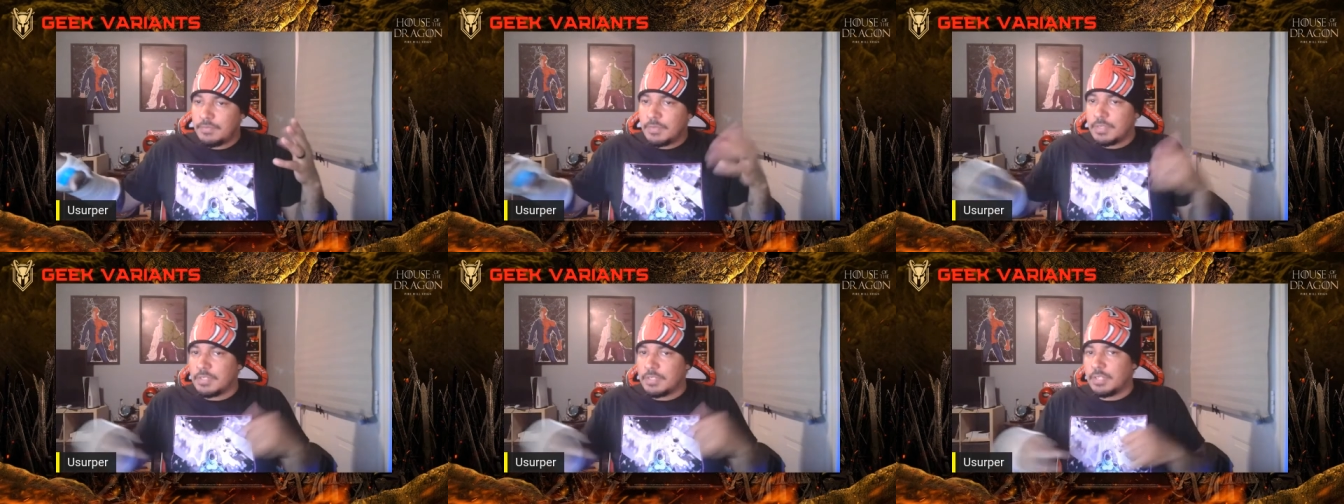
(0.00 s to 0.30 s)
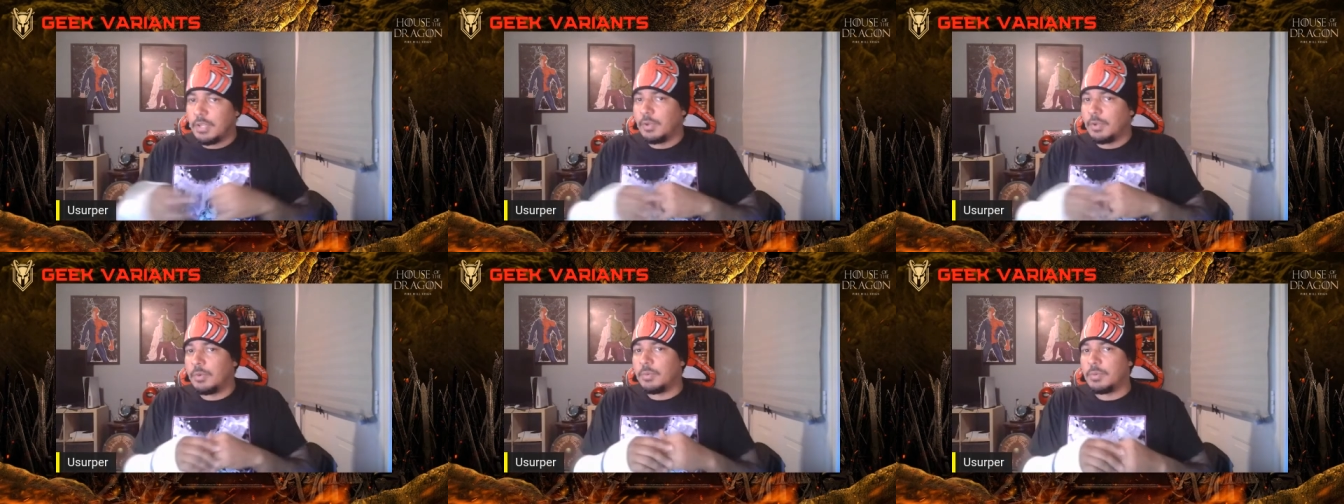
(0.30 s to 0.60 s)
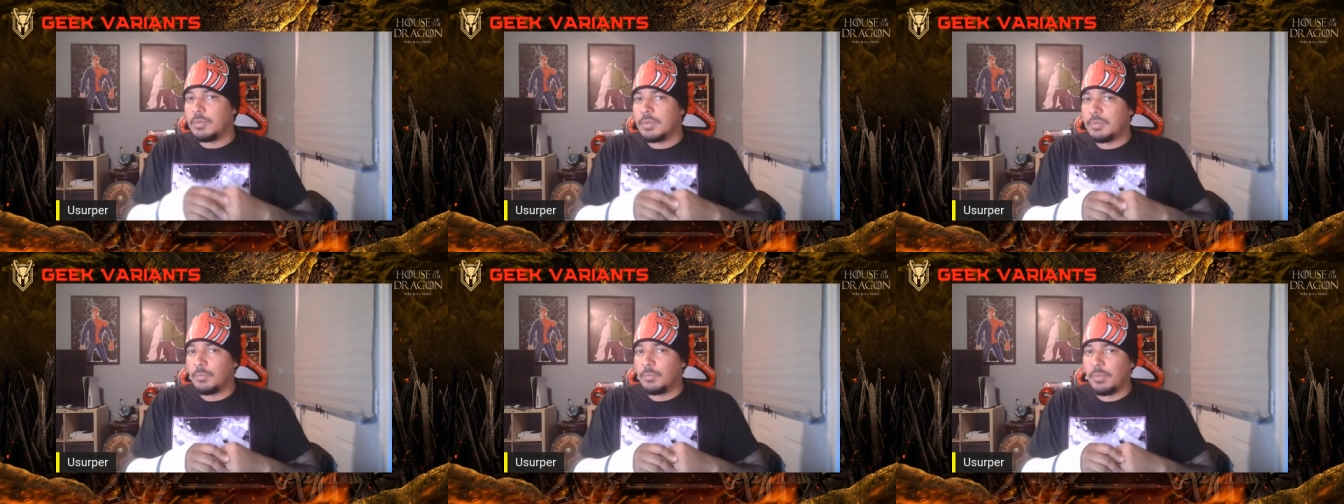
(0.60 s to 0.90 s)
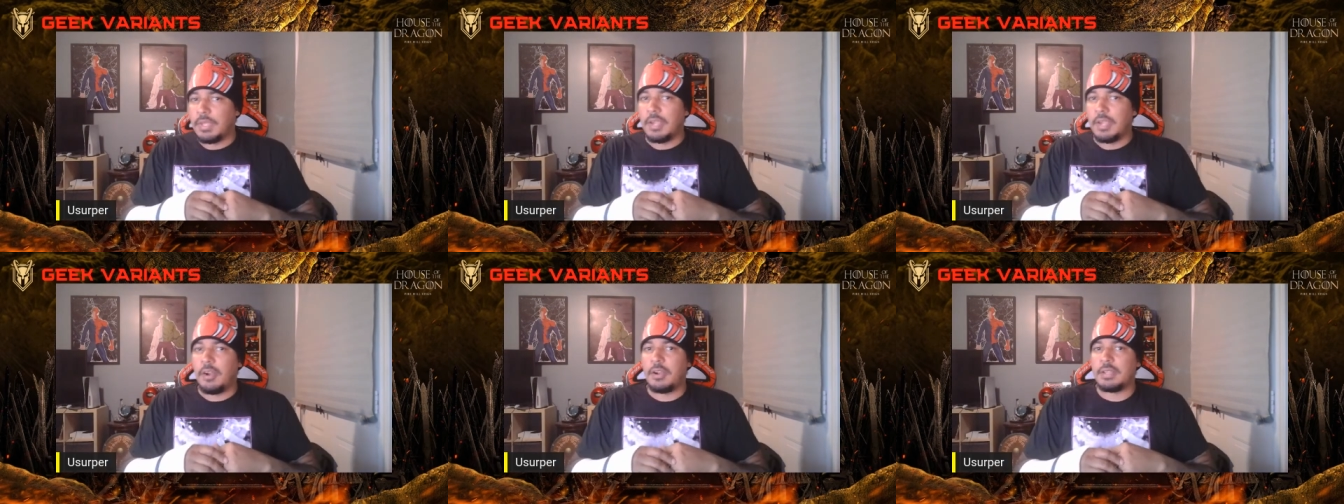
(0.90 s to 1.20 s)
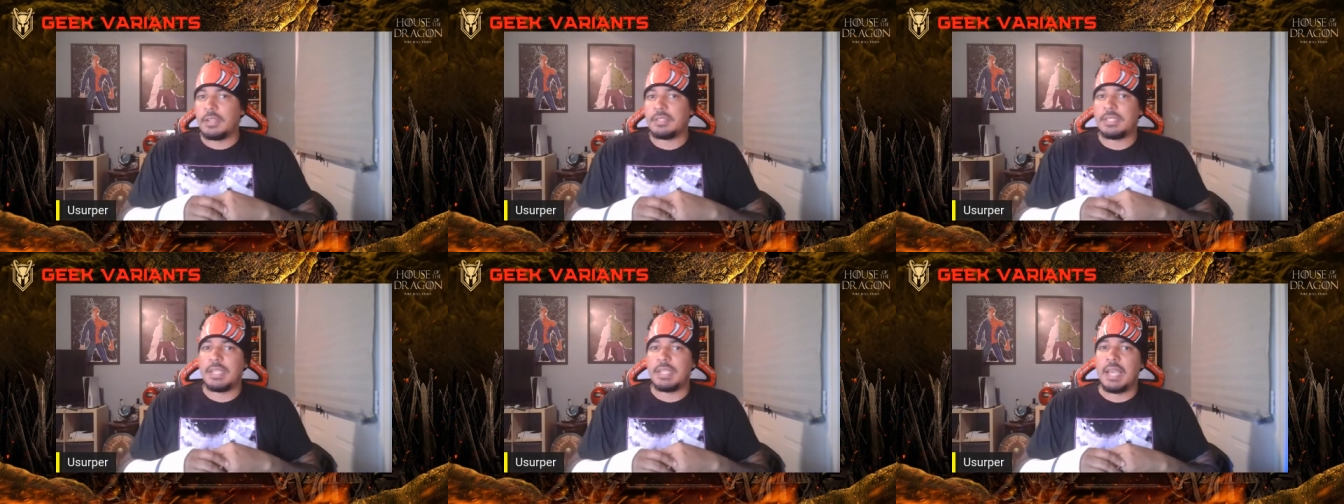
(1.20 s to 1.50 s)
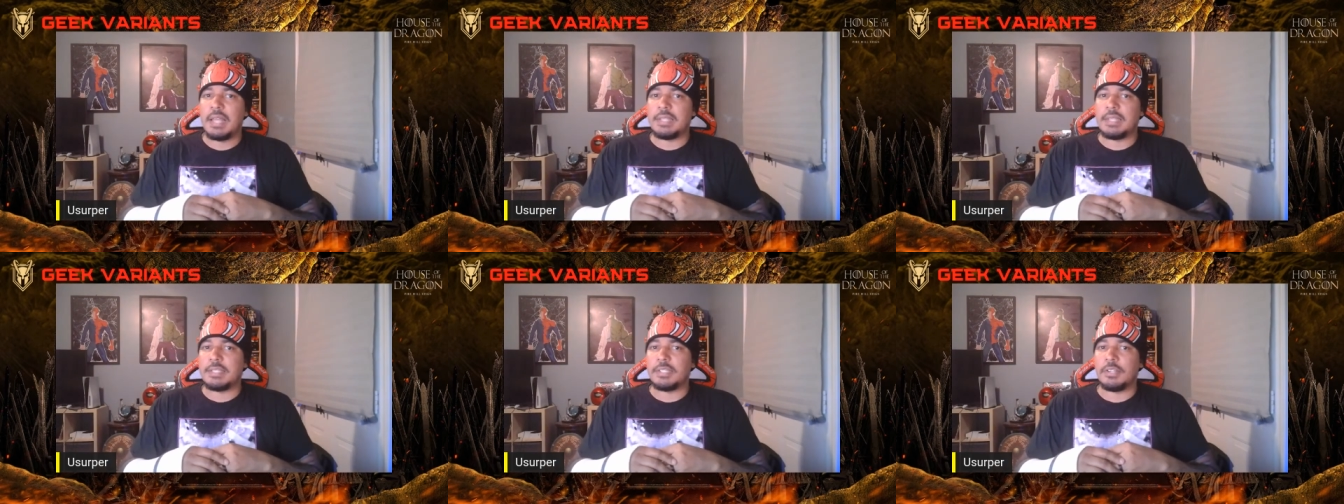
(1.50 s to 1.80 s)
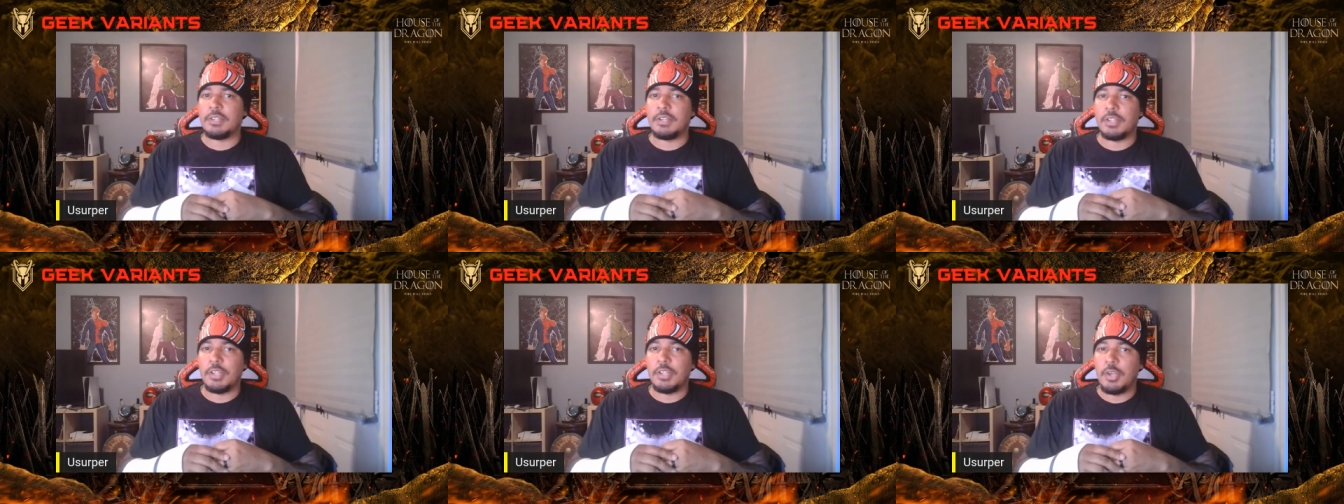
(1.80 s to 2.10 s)
So we already see how this is
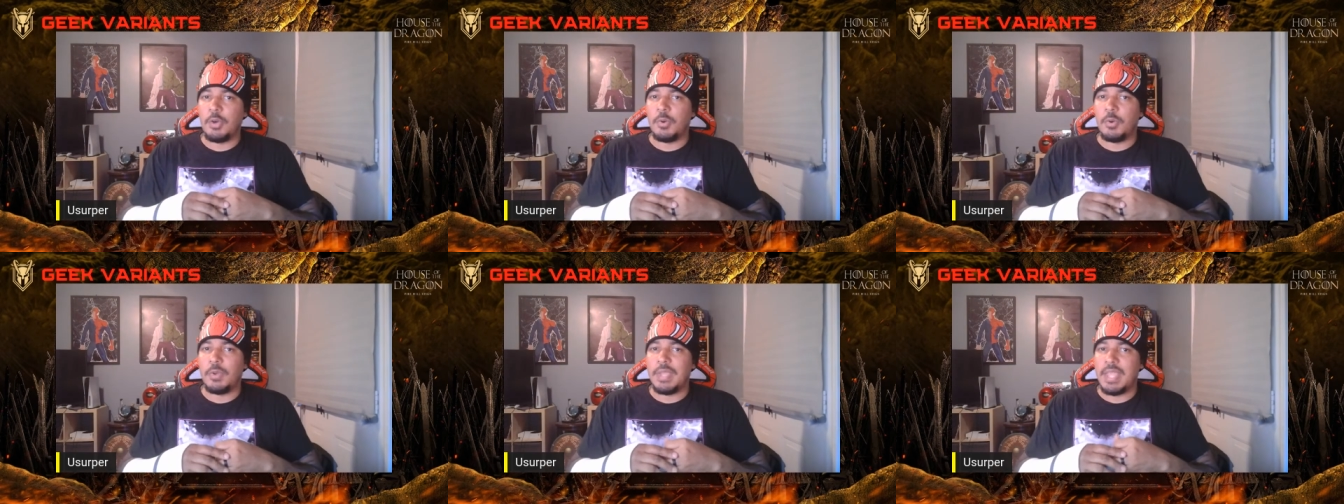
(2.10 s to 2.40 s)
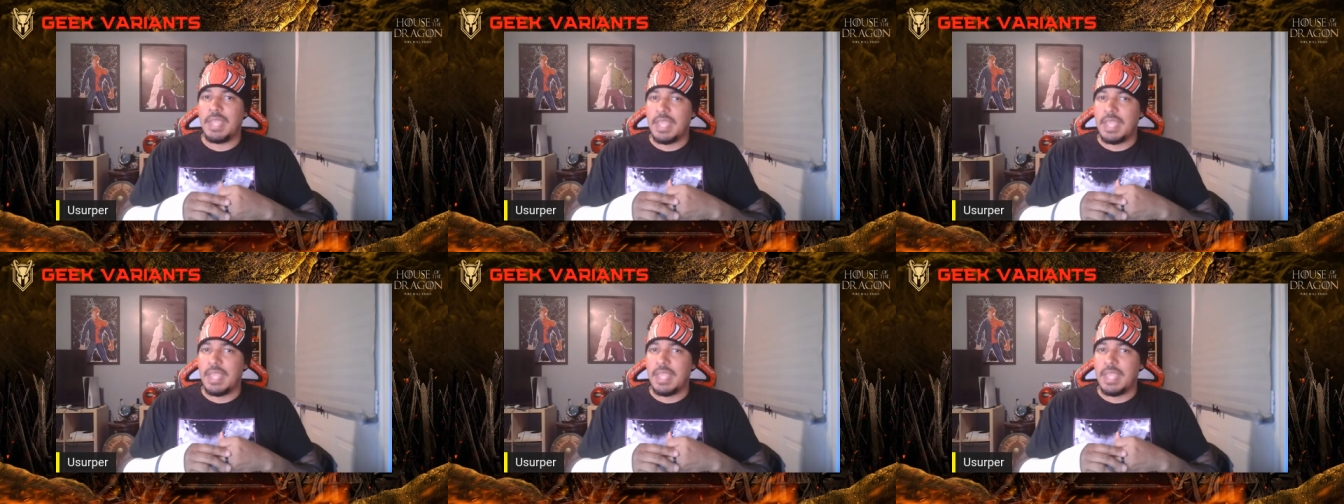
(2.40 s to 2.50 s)
going to go.